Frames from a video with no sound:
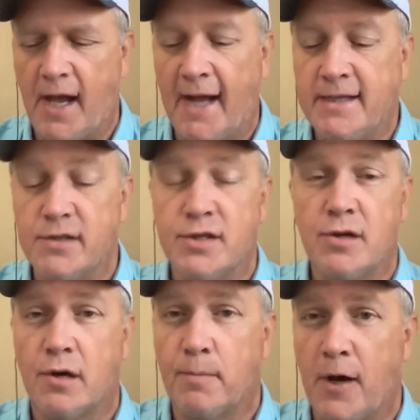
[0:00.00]
I did
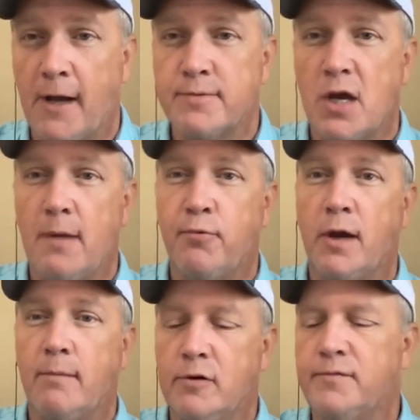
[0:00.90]
start a prop shop when
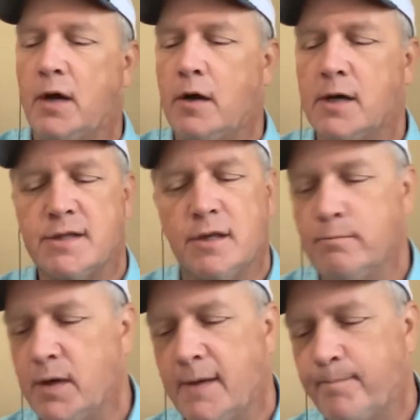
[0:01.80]
I moved to
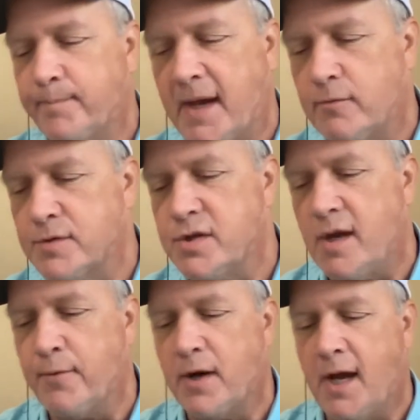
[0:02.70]
Austin, but that was
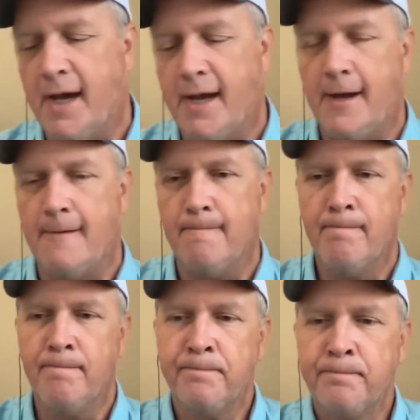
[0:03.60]
separate. I uh,
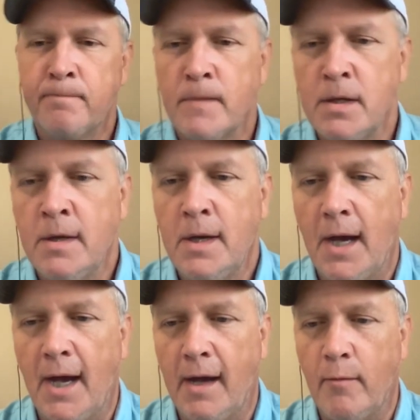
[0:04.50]

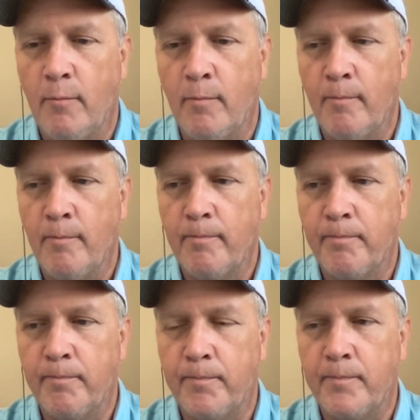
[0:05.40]
um,
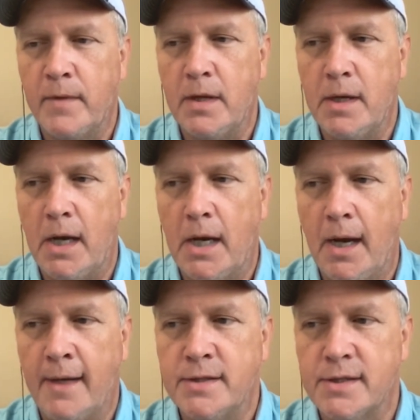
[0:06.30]

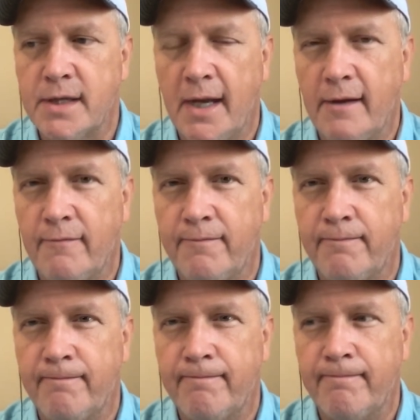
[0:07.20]
I just kind of
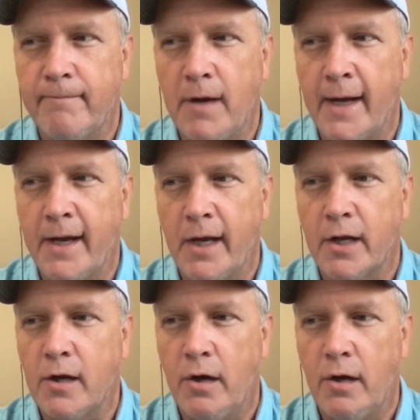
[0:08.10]
I got a
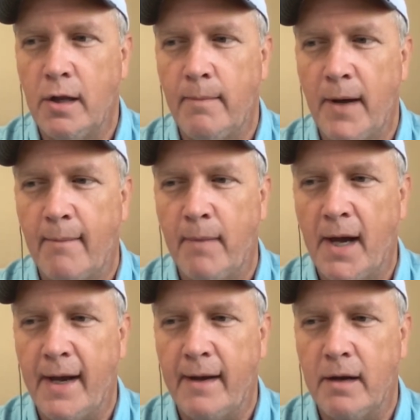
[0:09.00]
call about
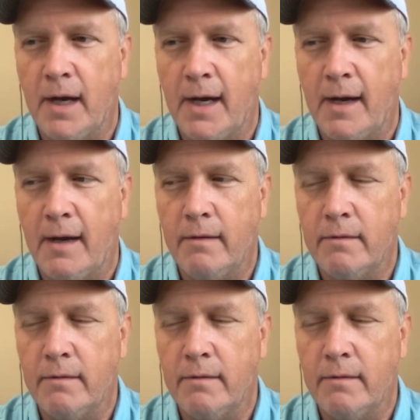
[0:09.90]
my uh,